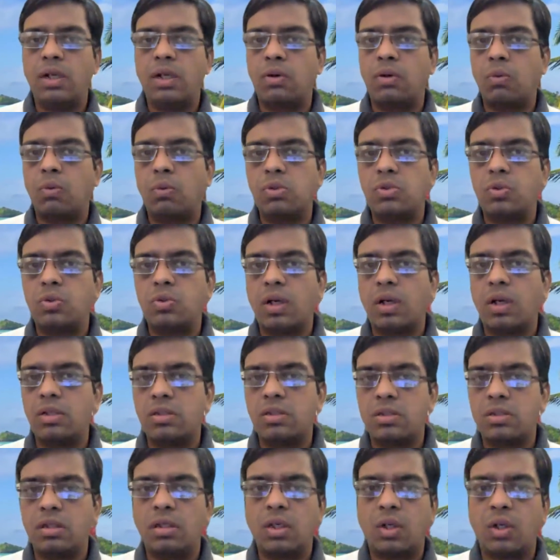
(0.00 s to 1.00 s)
and also
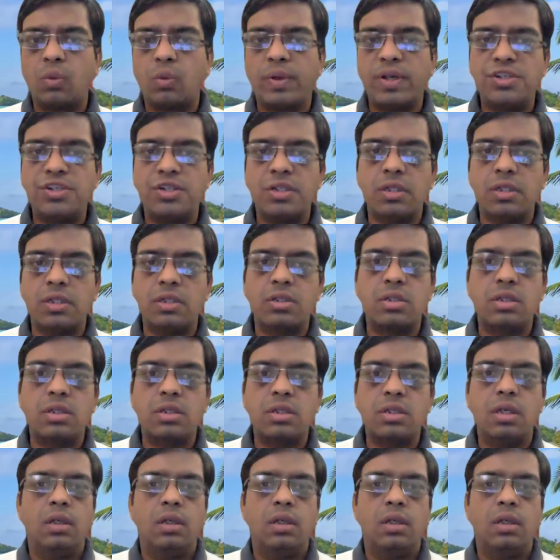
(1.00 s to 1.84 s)
answered the questions